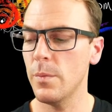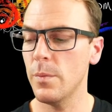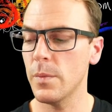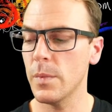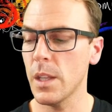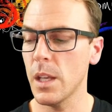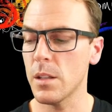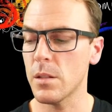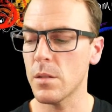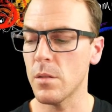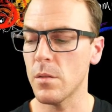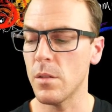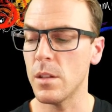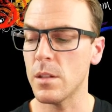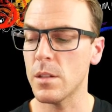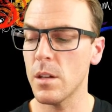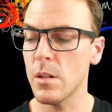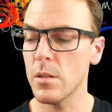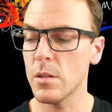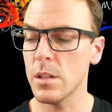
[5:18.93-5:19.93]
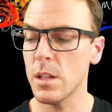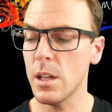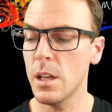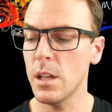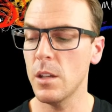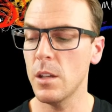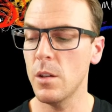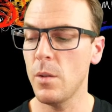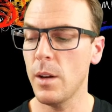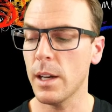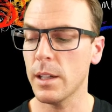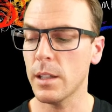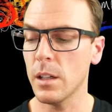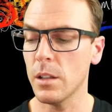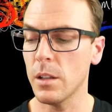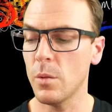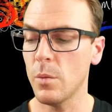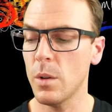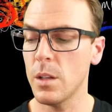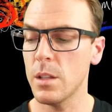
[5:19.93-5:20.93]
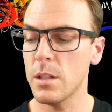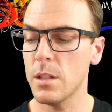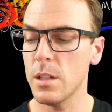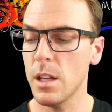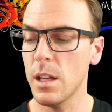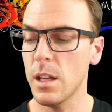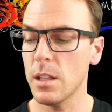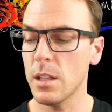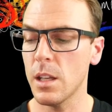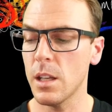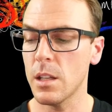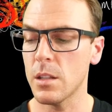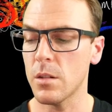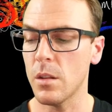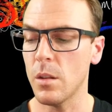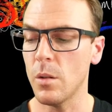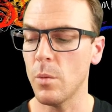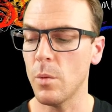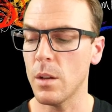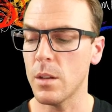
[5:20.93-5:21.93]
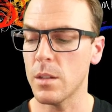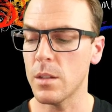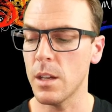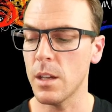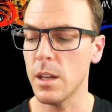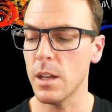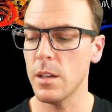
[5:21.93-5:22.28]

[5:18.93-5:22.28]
tensor the 0 state, U acting on the 1 state, tensor the 1 state.